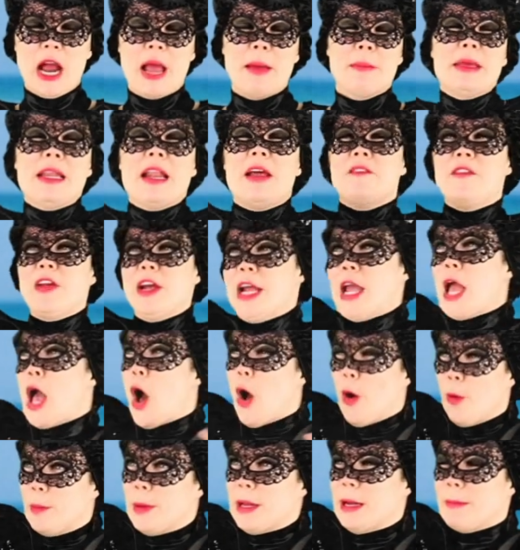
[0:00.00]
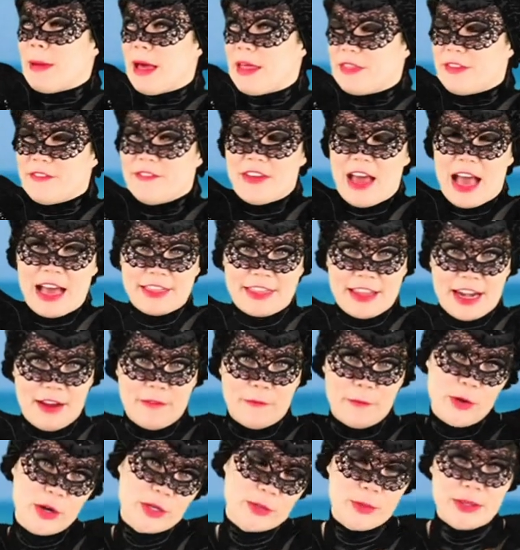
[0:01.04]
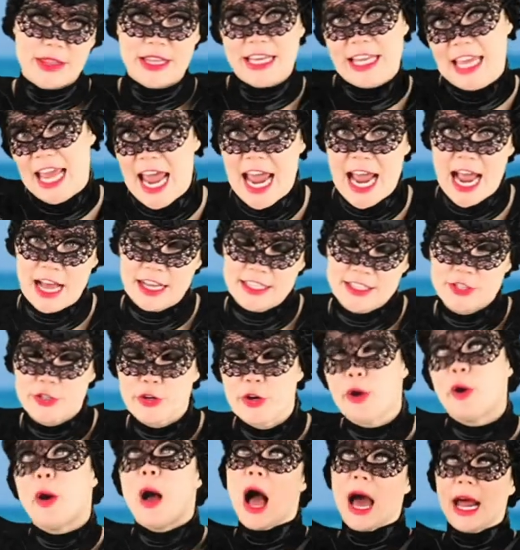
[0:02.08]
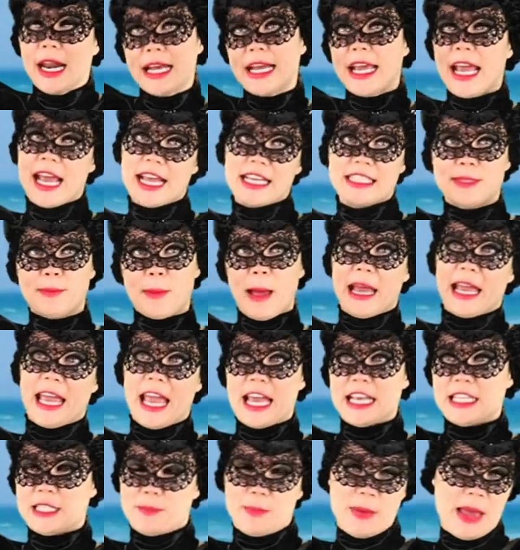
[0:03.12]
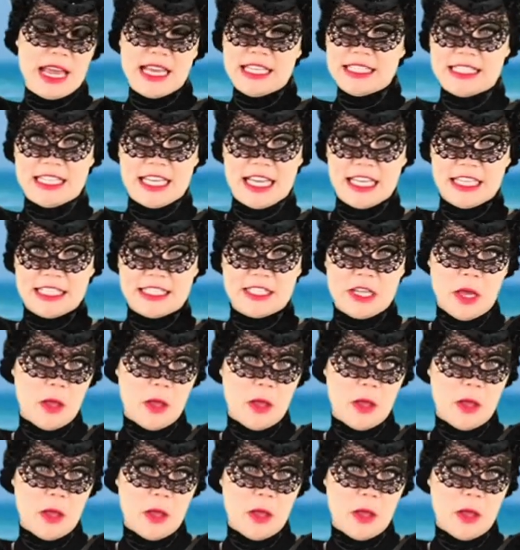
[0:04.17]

I mean, I'm very open about the fact that I've worked with the Chaos Crew on a case-by-case basis,